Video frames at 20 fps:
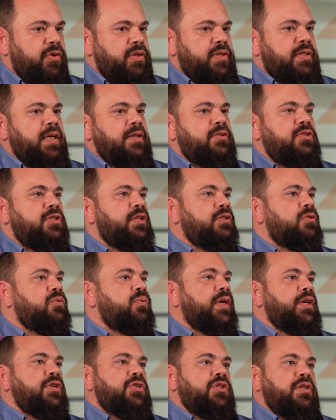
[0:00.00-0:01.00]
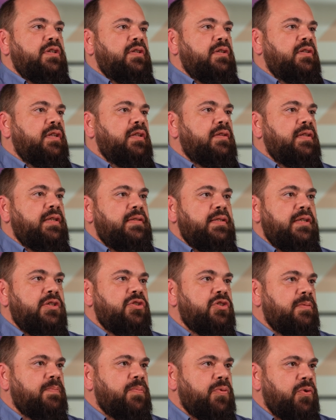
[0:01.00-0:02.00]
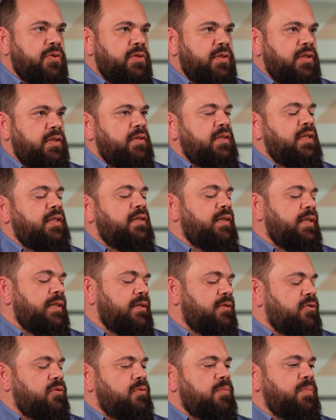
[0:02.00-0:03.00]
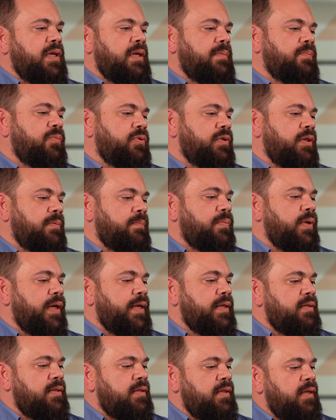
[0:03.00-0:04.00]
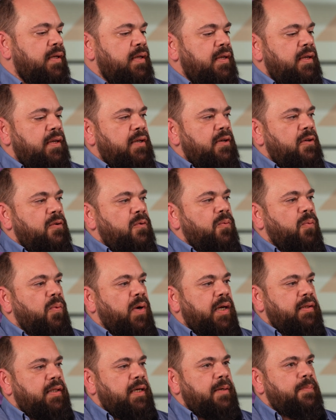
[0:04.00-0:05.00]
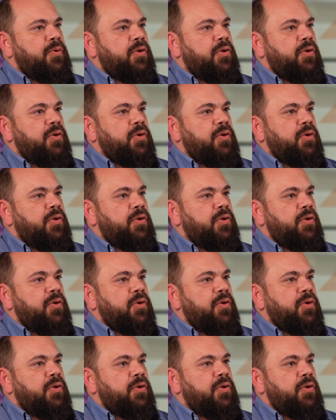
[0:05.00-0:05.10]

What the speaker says: such situation, the decision process that needs to be put in place. What are